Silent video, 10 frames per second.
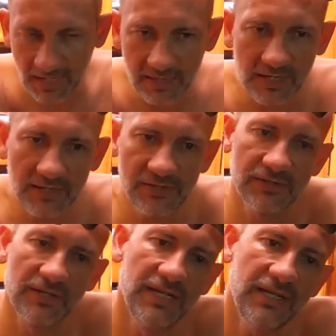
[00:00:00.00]

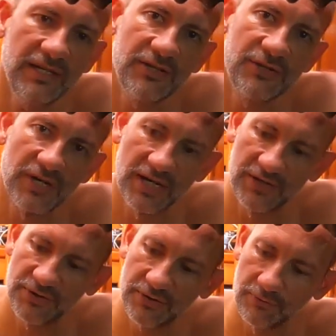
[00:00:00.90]
heat
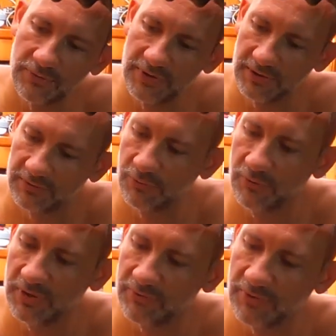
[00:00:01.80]
exchanger or the
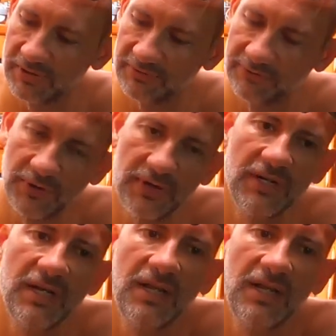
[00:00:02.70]
coolant reservoir